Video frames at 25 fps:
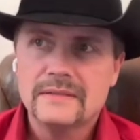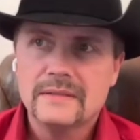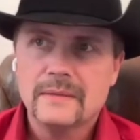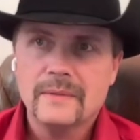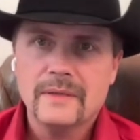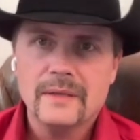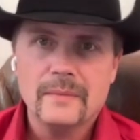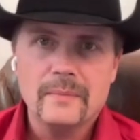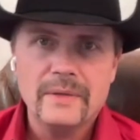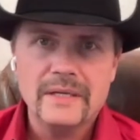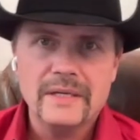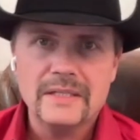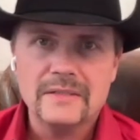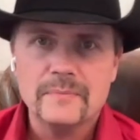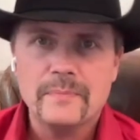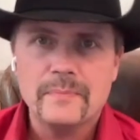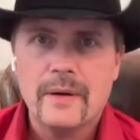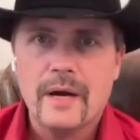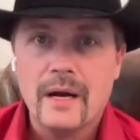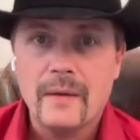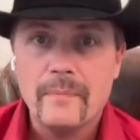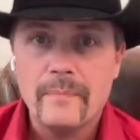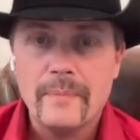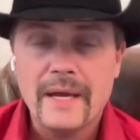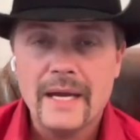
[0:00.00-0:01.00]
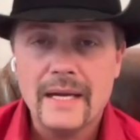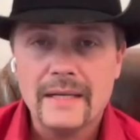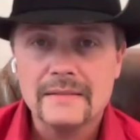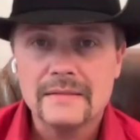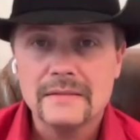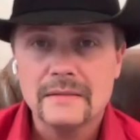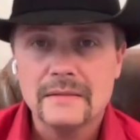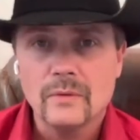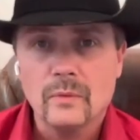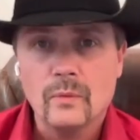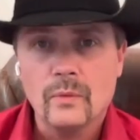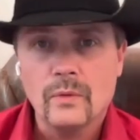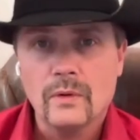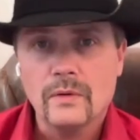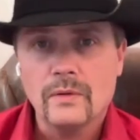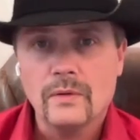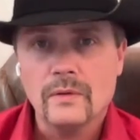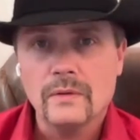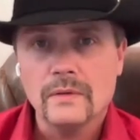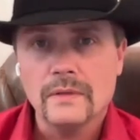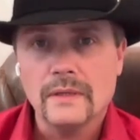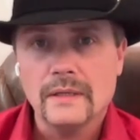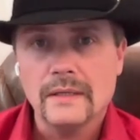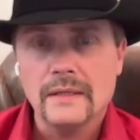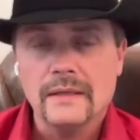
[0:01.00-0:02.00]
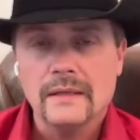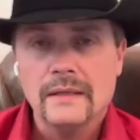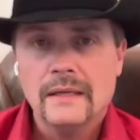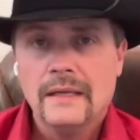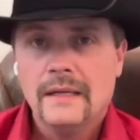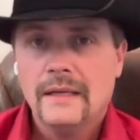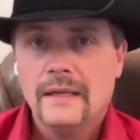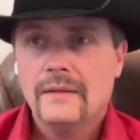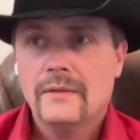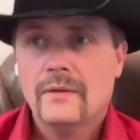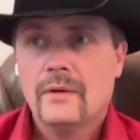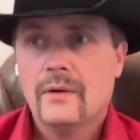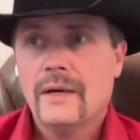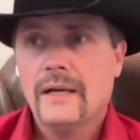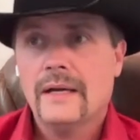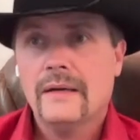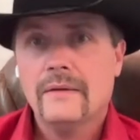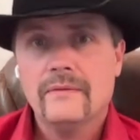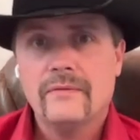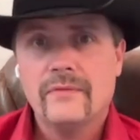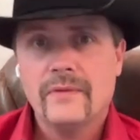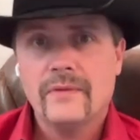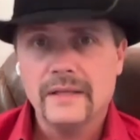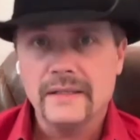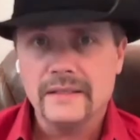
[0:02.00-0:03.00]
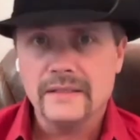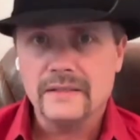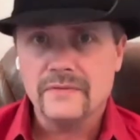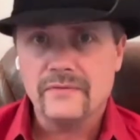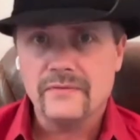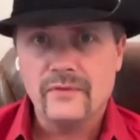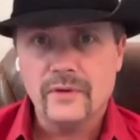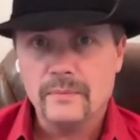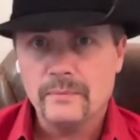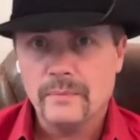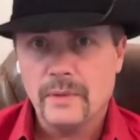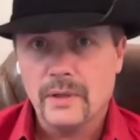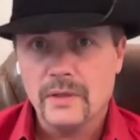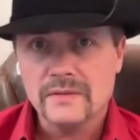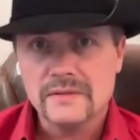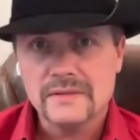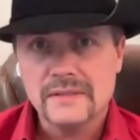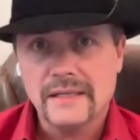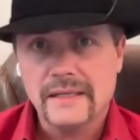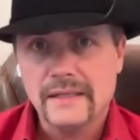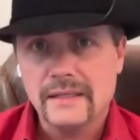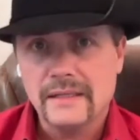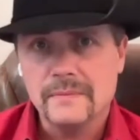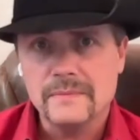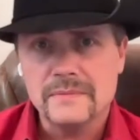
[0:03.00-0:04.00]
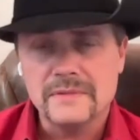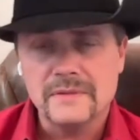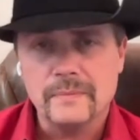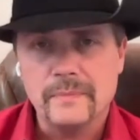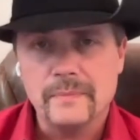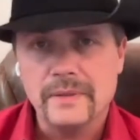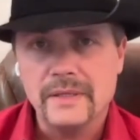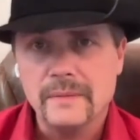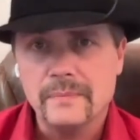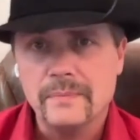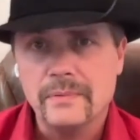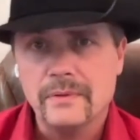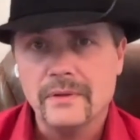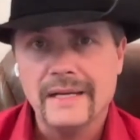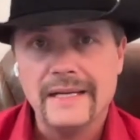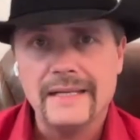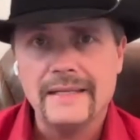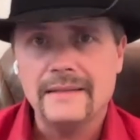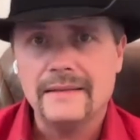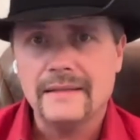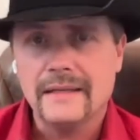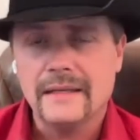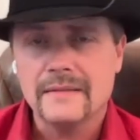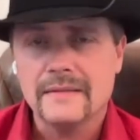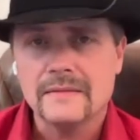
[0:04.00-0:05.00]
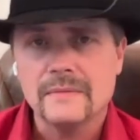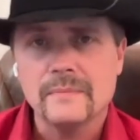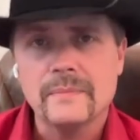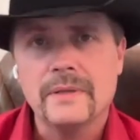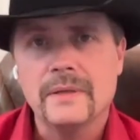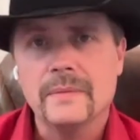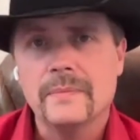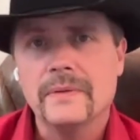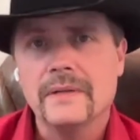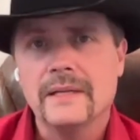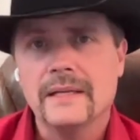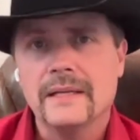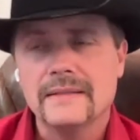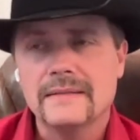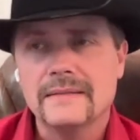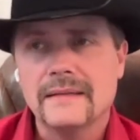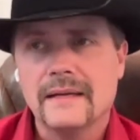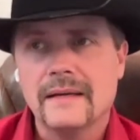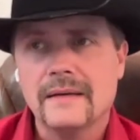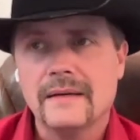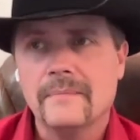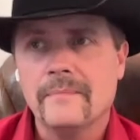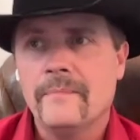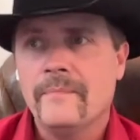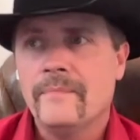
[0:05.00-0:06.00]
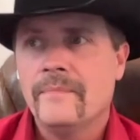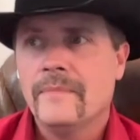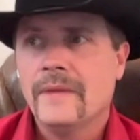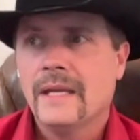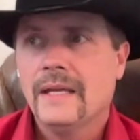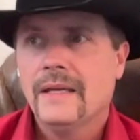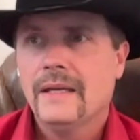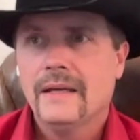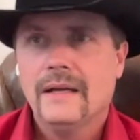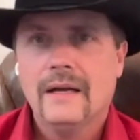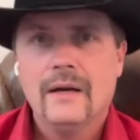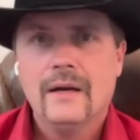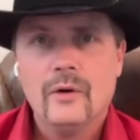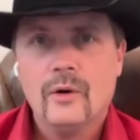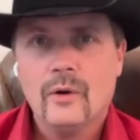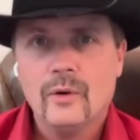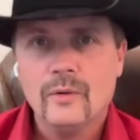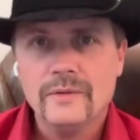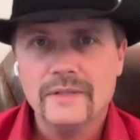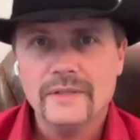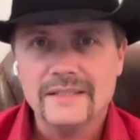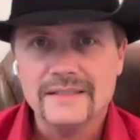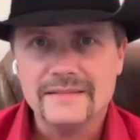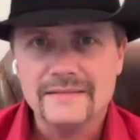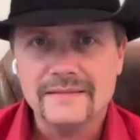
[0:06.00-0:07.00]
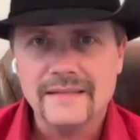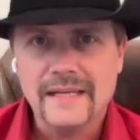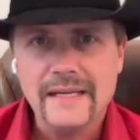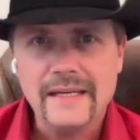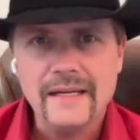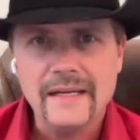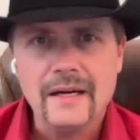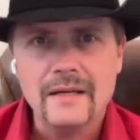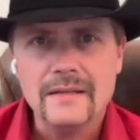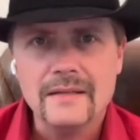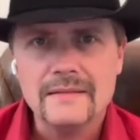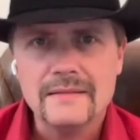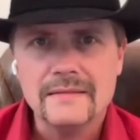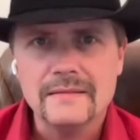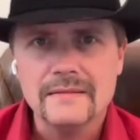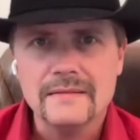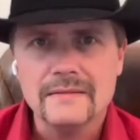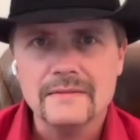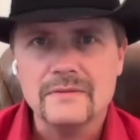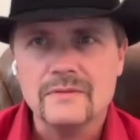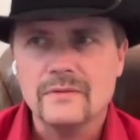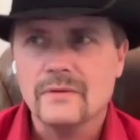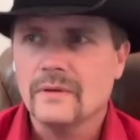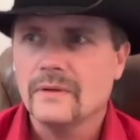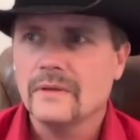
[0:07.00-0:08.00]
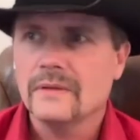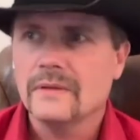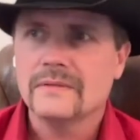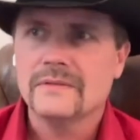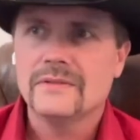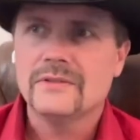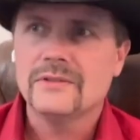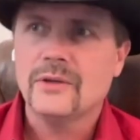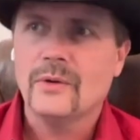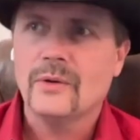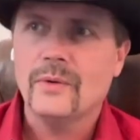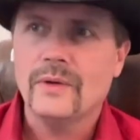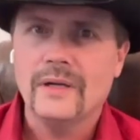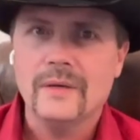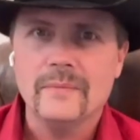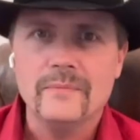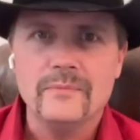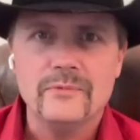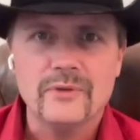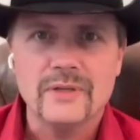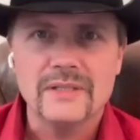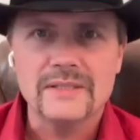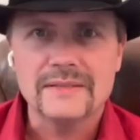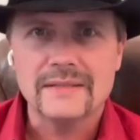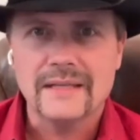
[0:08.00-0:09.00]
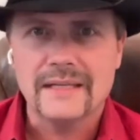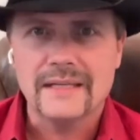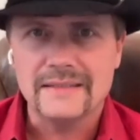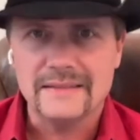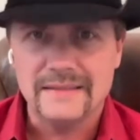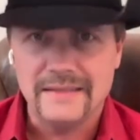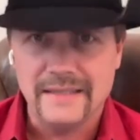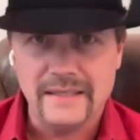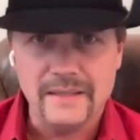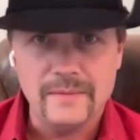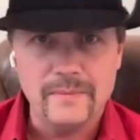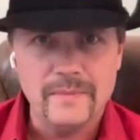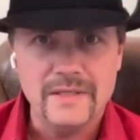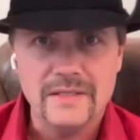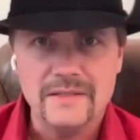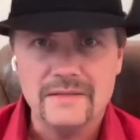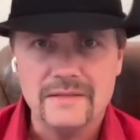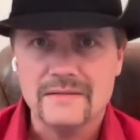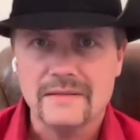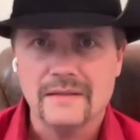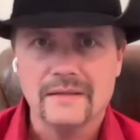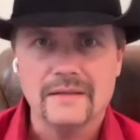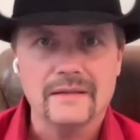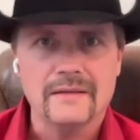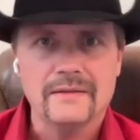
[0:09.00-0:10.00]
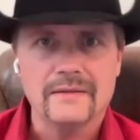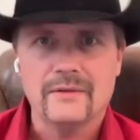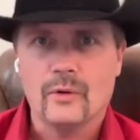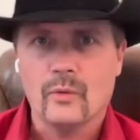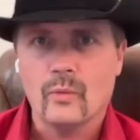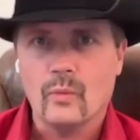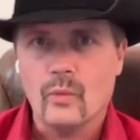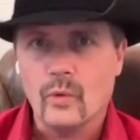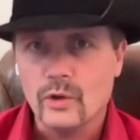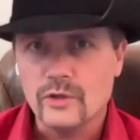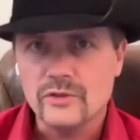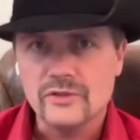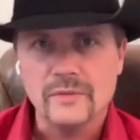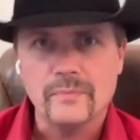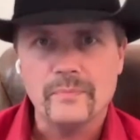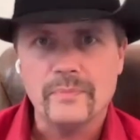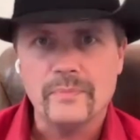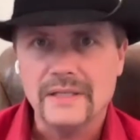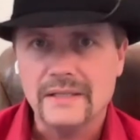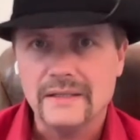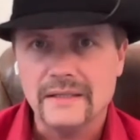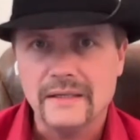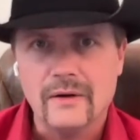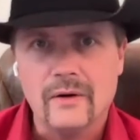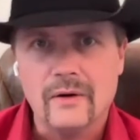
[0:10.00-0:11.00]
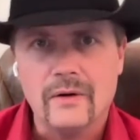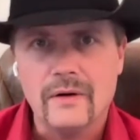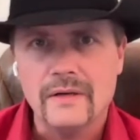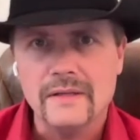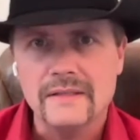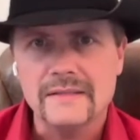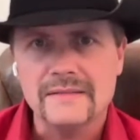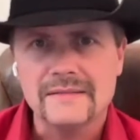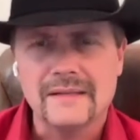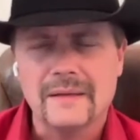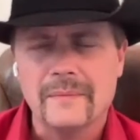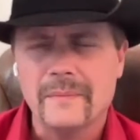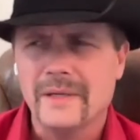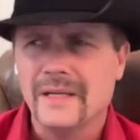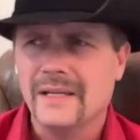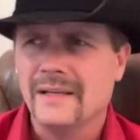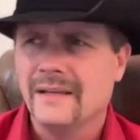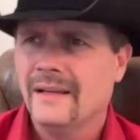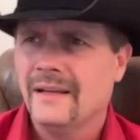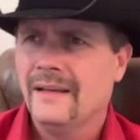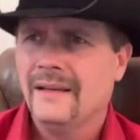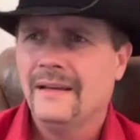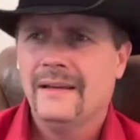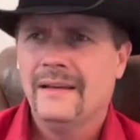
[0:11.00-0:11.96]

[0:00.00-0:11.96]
some of the biggest pop acts in the world, and they're out in front of these football stadiums of people, 80,000 people at a time, holding seances, showing up dressed like demons, and that they're worshiping the artist. I mean,